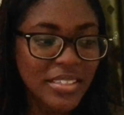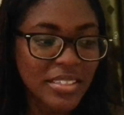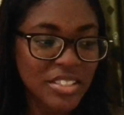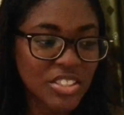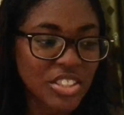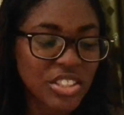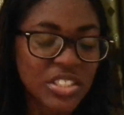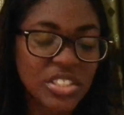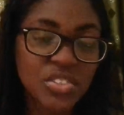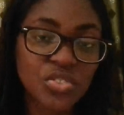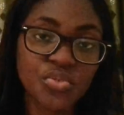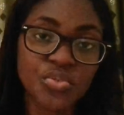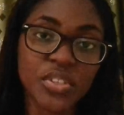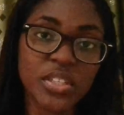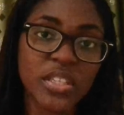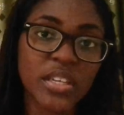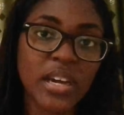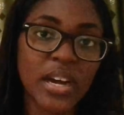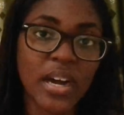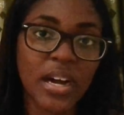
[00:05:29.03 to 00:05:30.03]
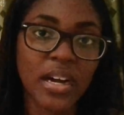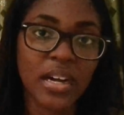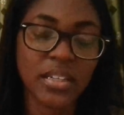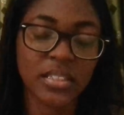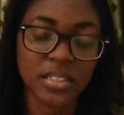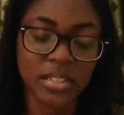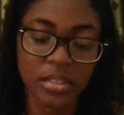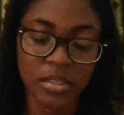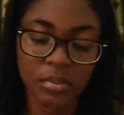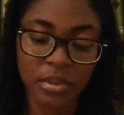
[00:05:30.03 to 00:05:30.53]
It's just really
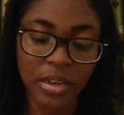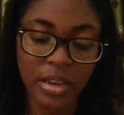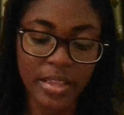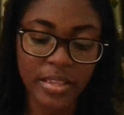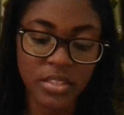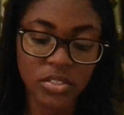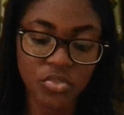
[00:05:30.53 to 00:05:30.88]
hard. Like,